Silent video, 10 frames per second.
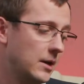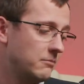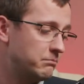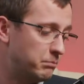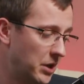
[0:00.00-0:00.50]

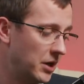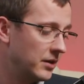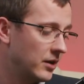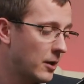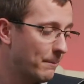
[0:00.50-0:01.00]

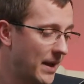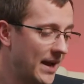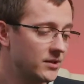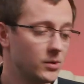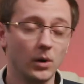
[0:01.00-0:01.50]
but
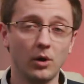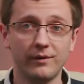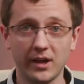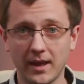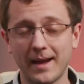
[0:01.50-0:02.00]
compared to a lot of
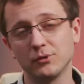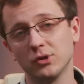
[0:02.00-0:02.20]
other cameras